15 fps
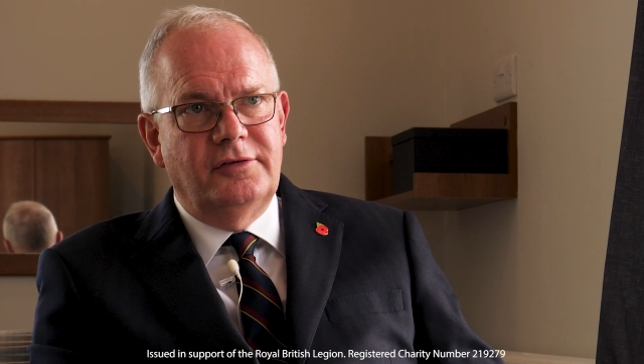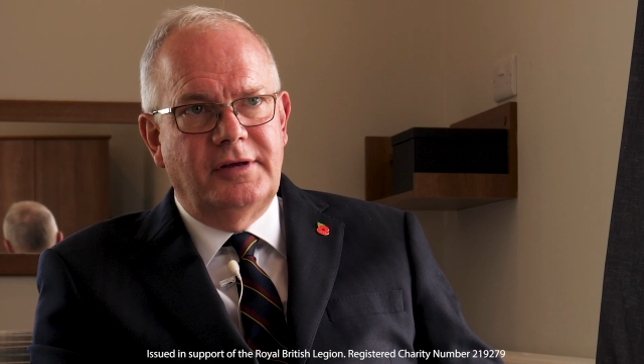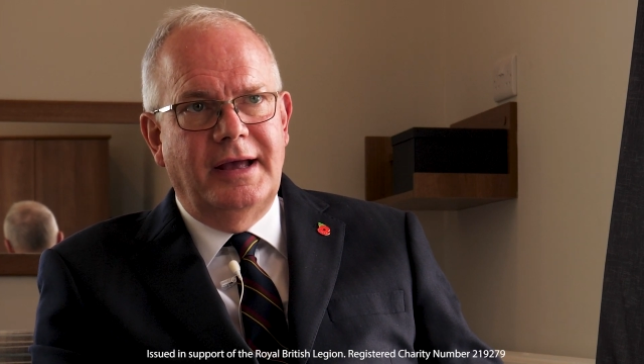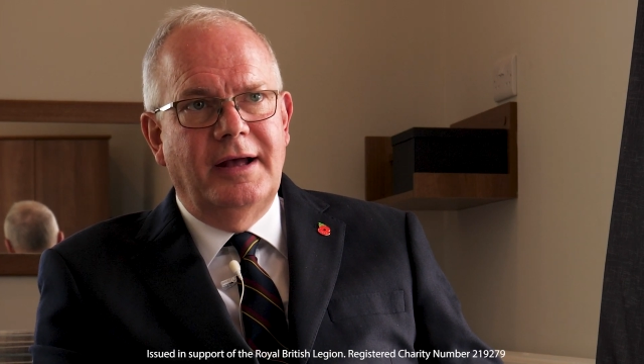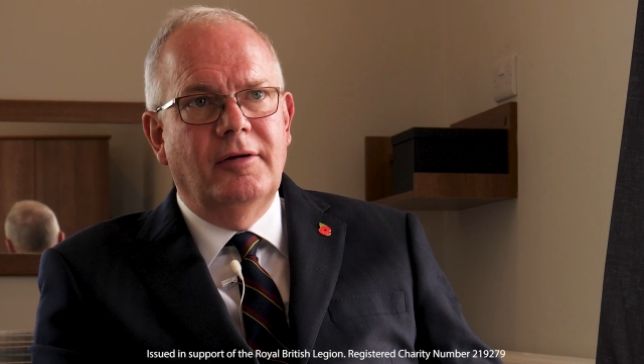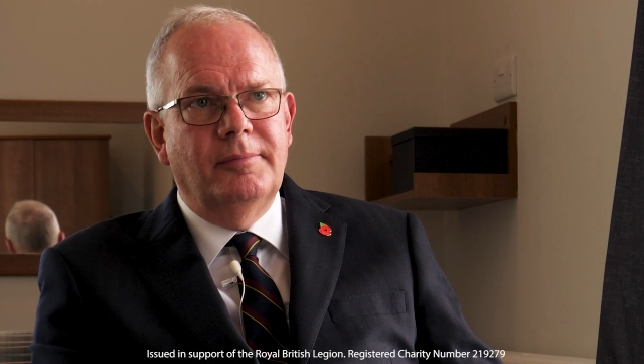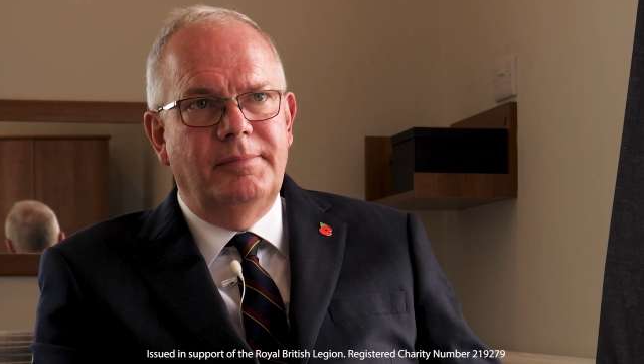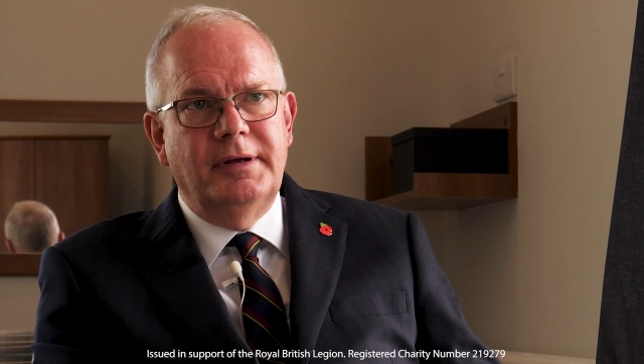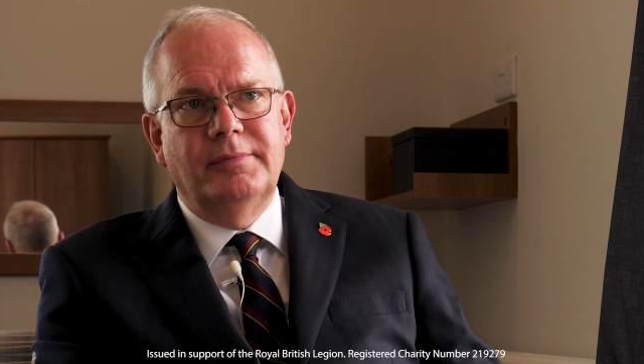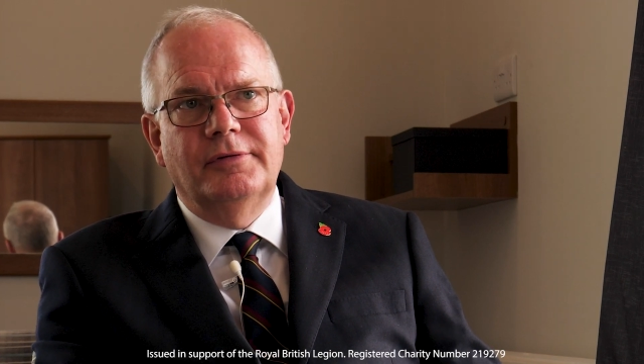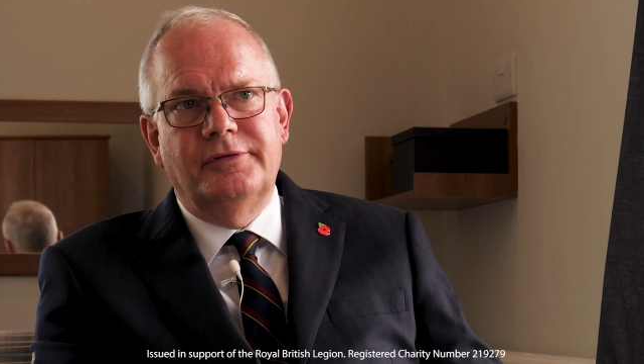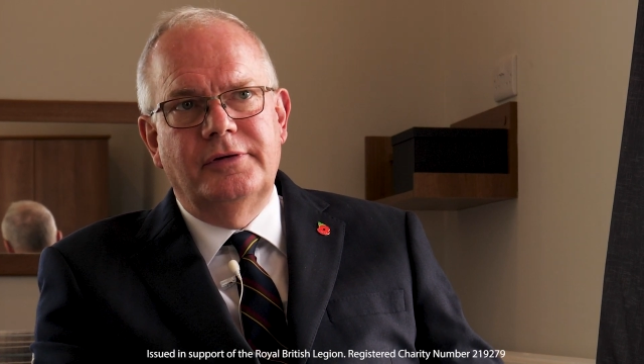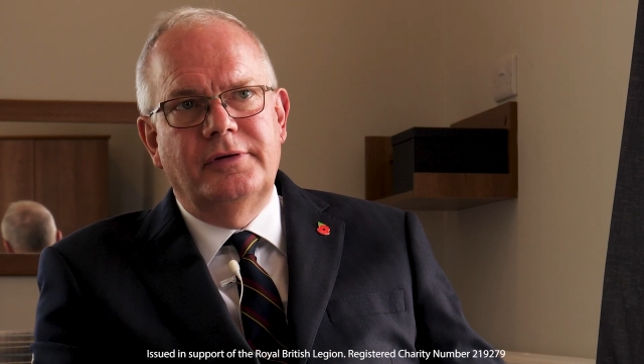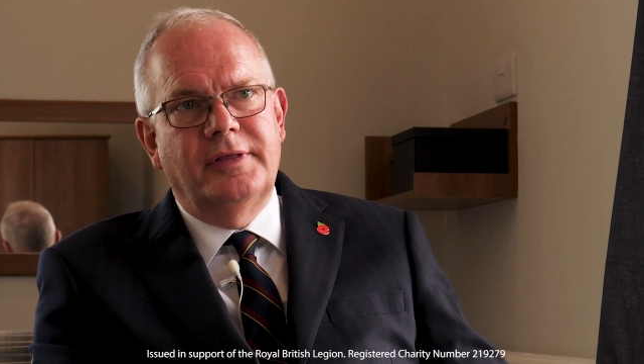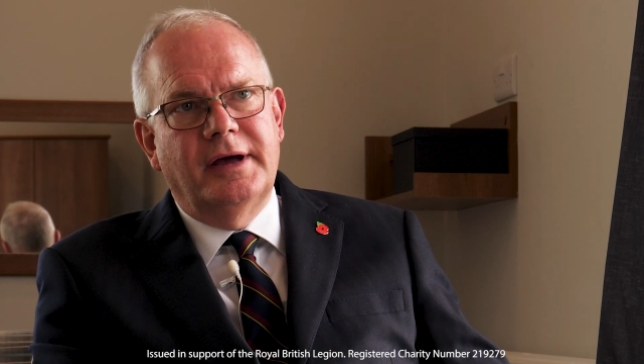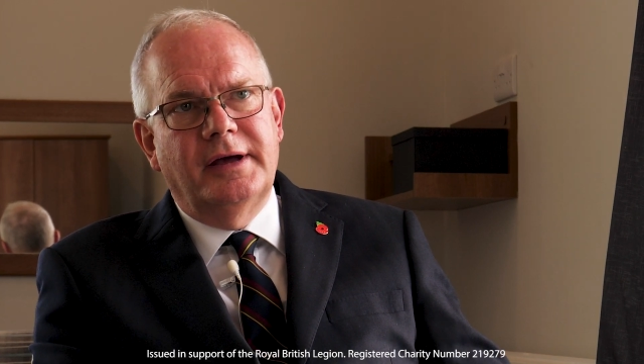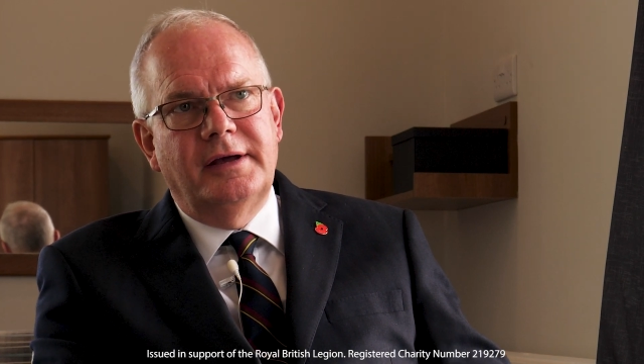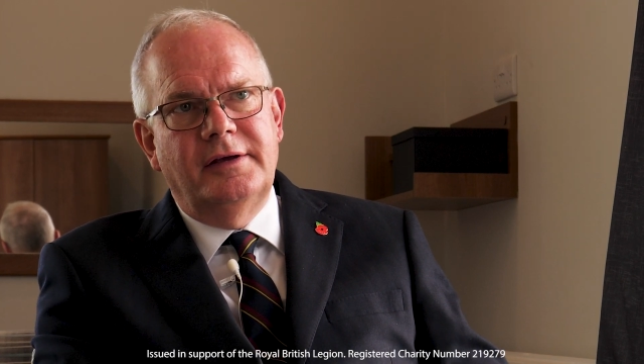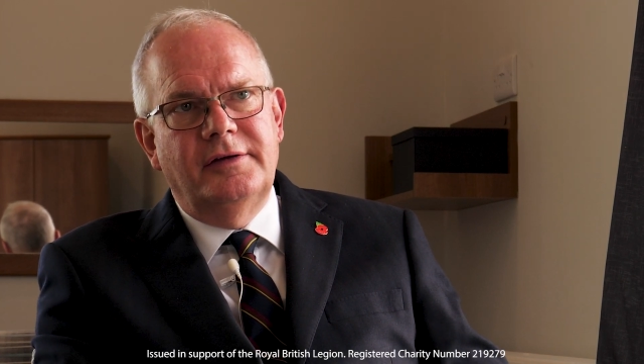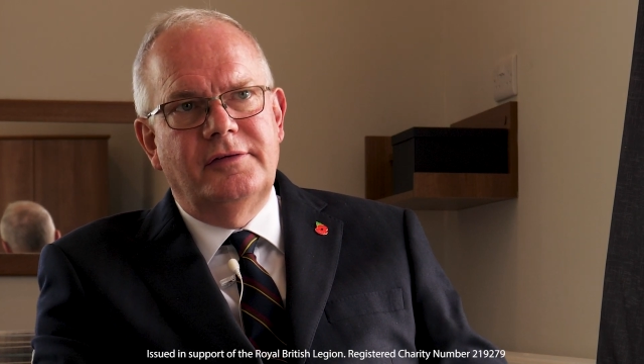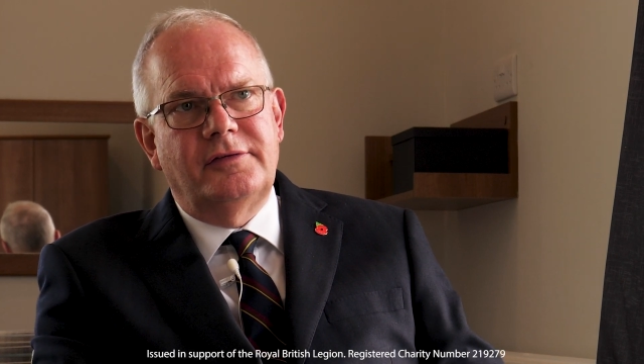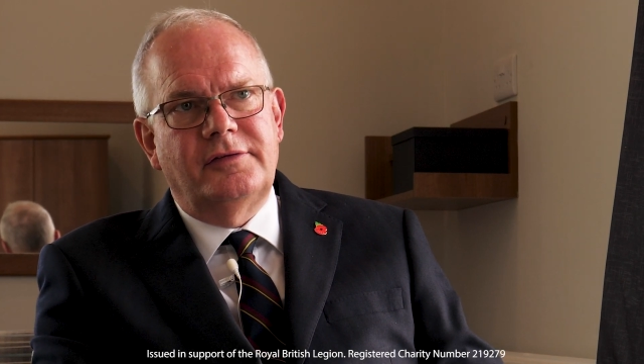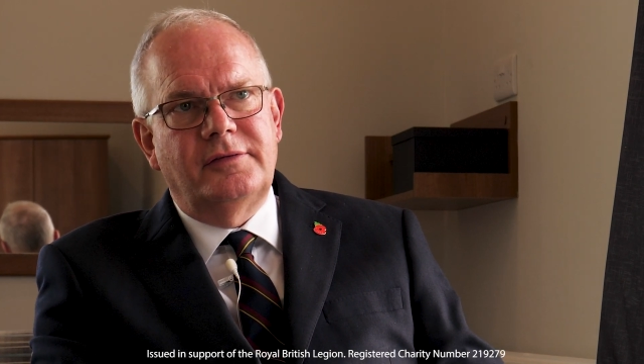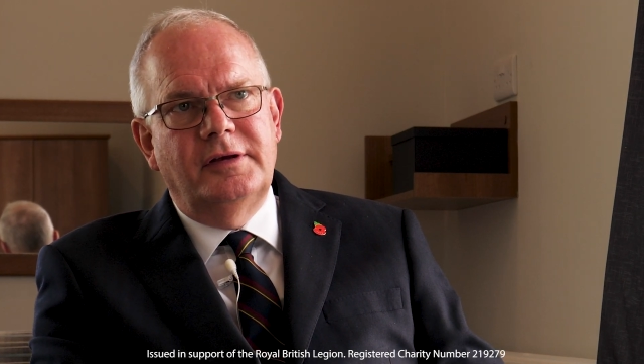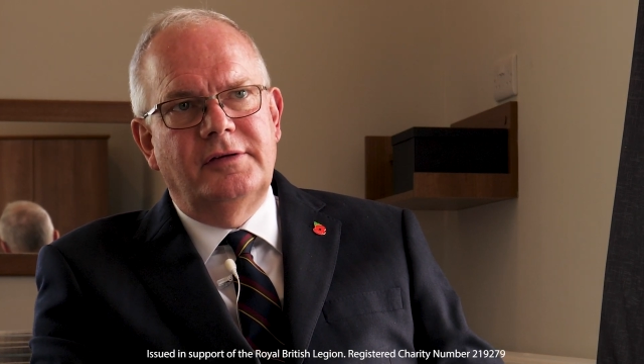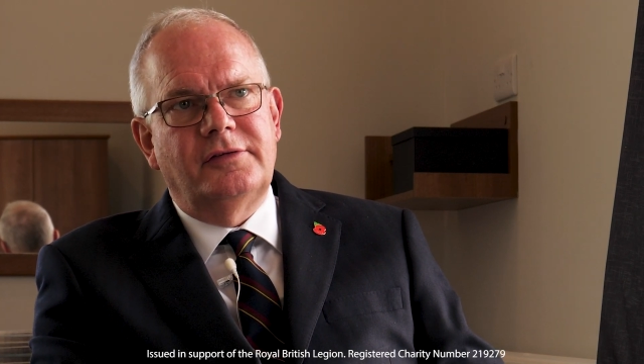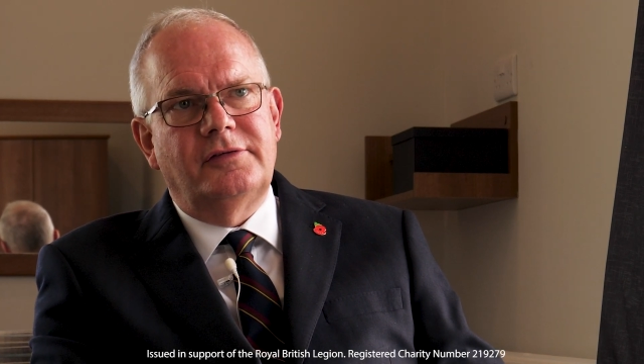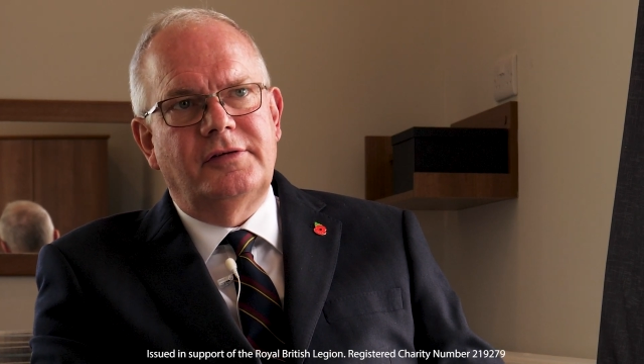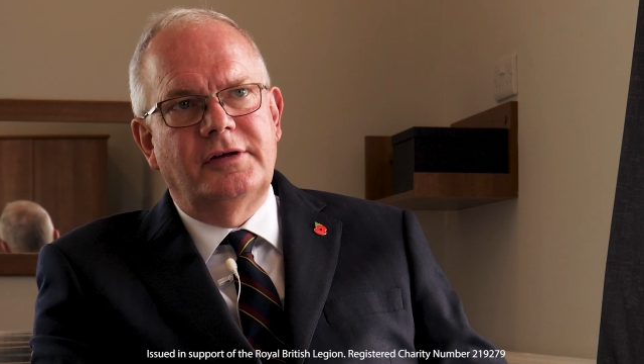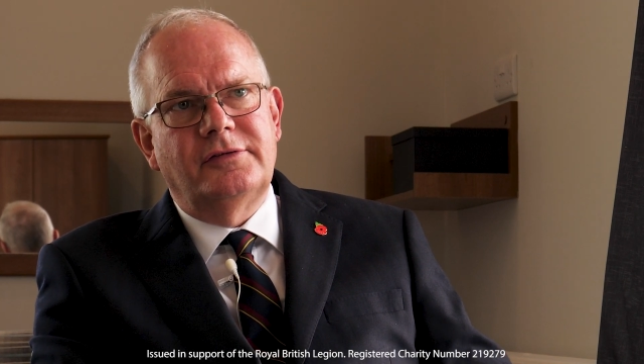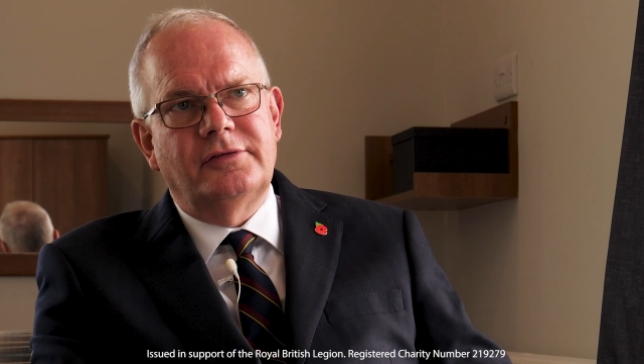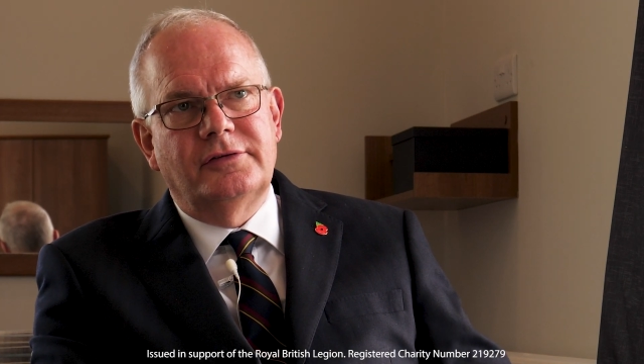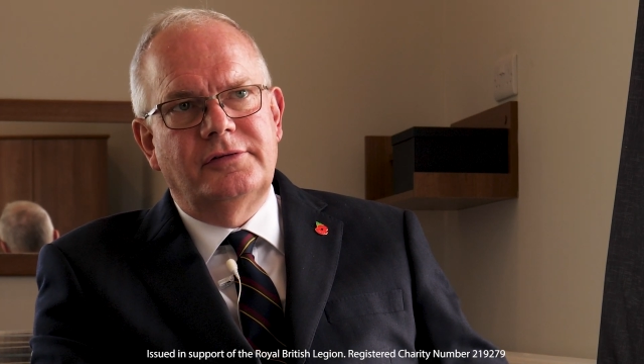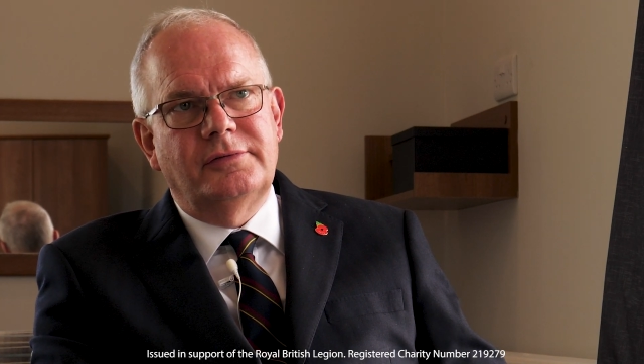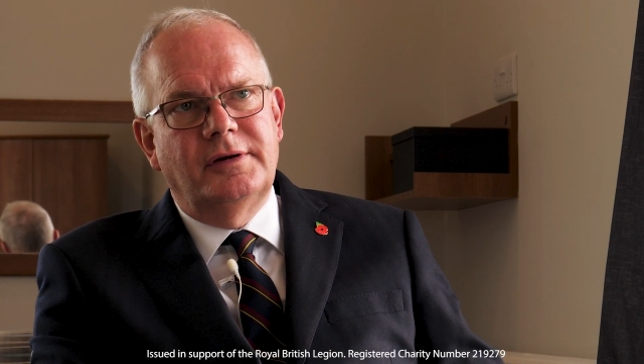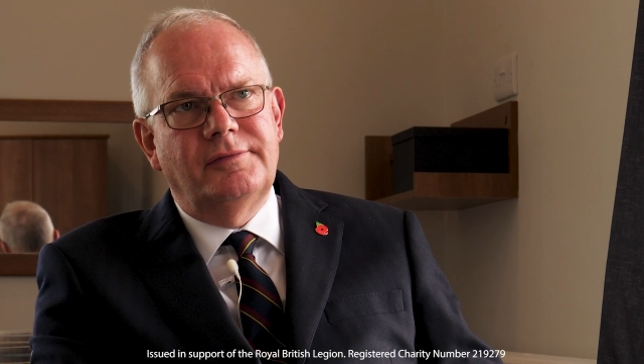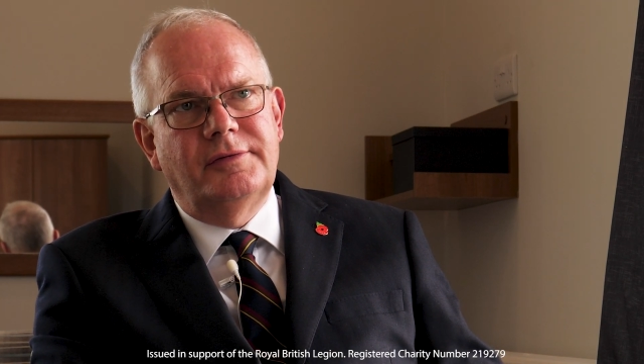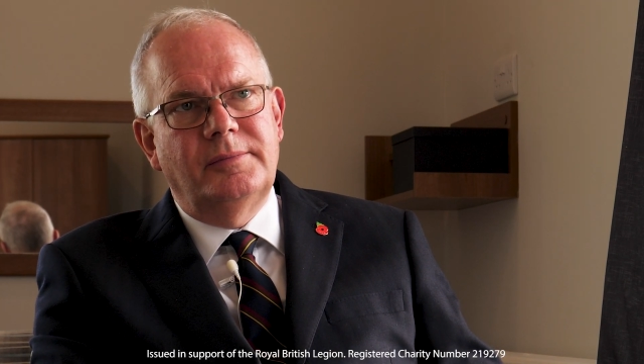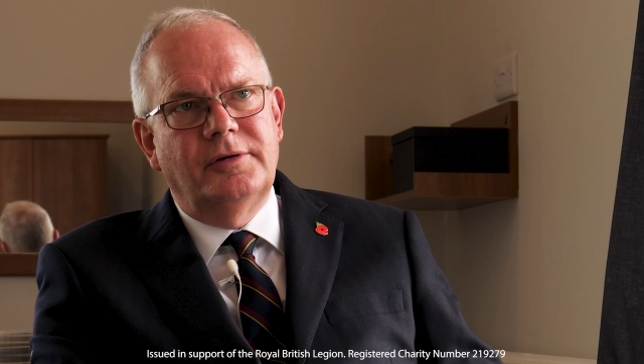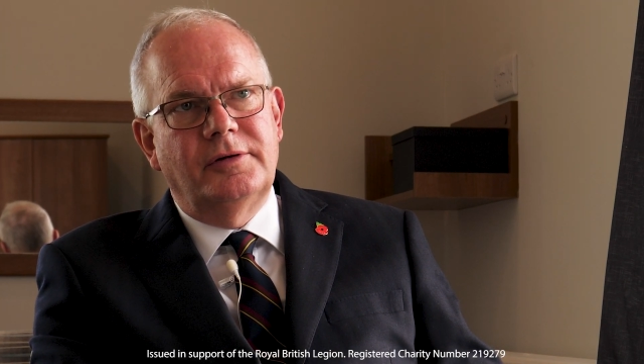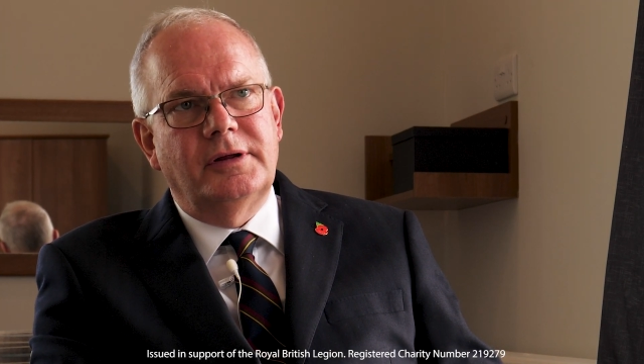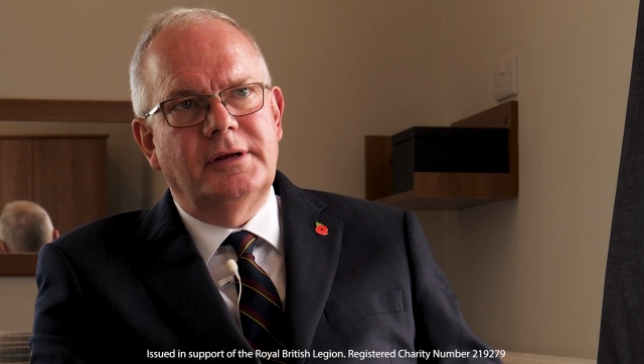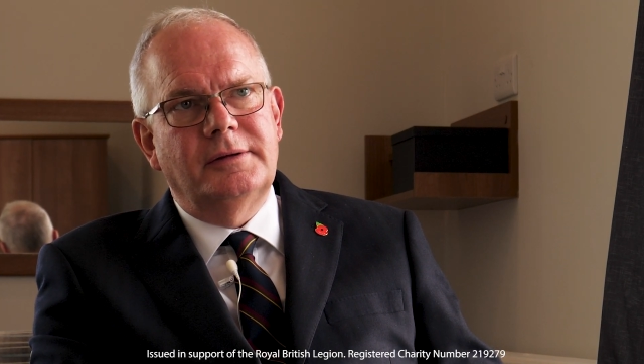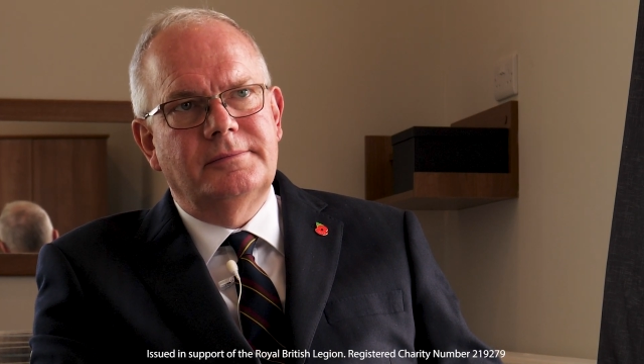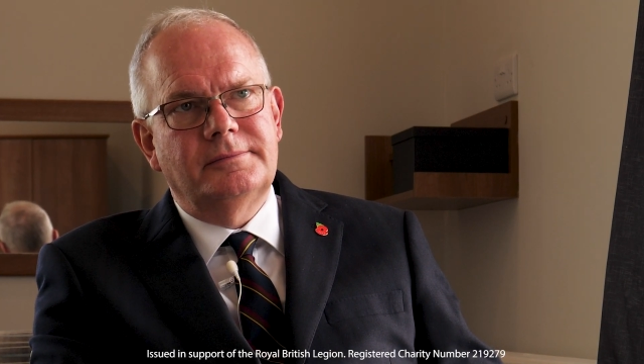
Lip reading: to help people do that is essential to everybody.